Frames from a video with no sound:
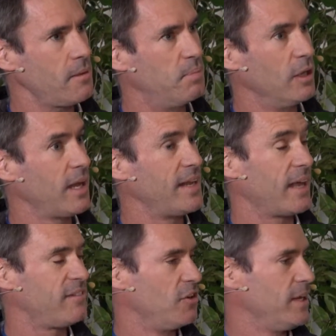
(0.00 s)
build an
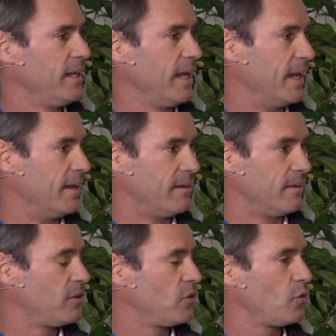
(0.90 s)
itinerary
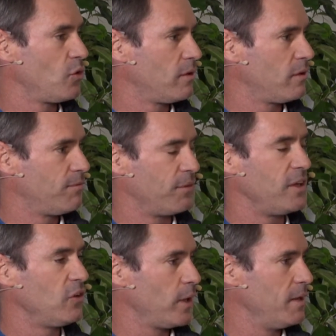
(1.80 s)
in
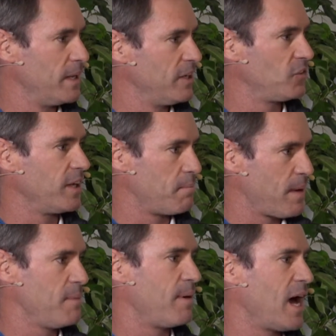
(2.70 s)
15, 20 minutes, get a
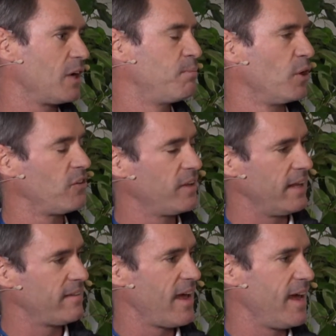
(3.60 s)
paper output,
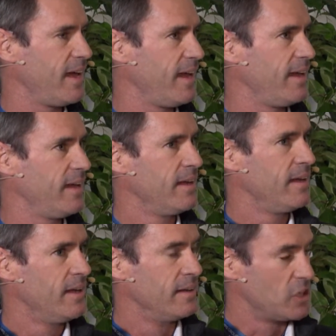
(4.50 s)
get a
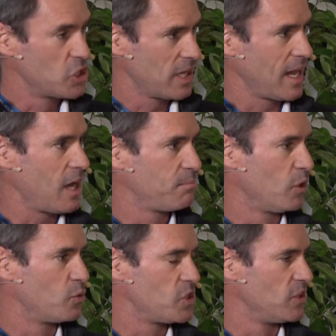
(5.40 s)
digital
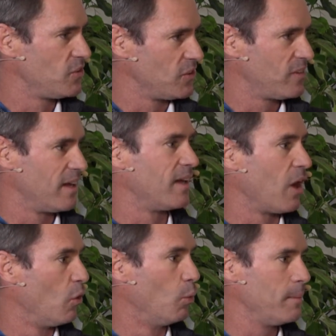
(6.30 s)
output, which is just a
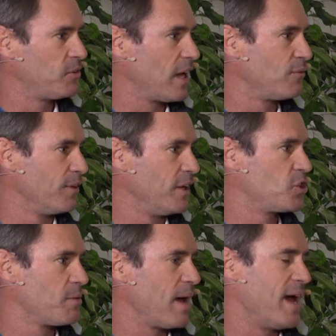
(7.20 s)
whole website for their
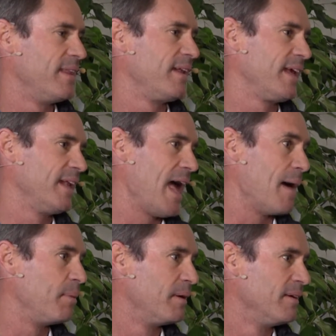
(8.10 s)
trip, and then get an
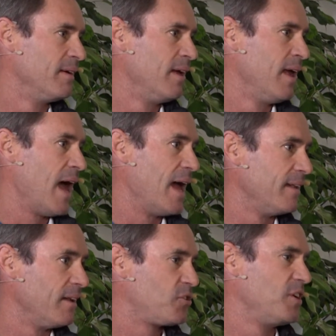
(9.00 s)
app.
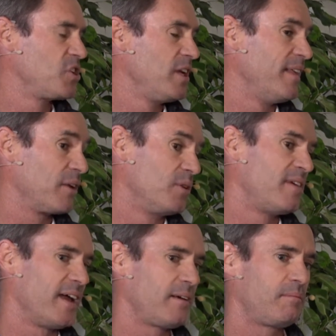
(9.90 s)
And traditionally, that would
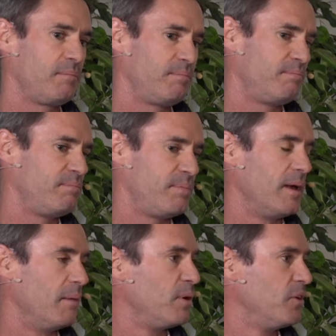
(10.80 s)
take
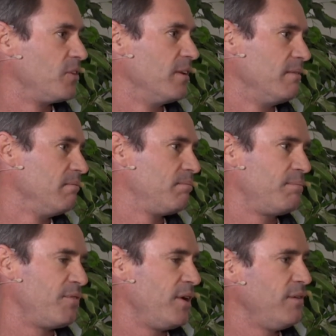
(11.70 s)
a person
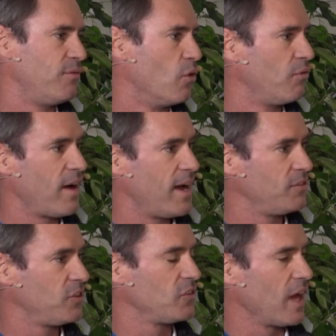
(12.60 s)
3, 4, 5,
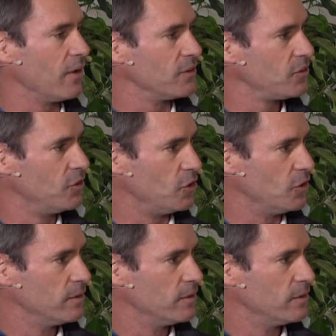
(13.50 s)
6 hours to do.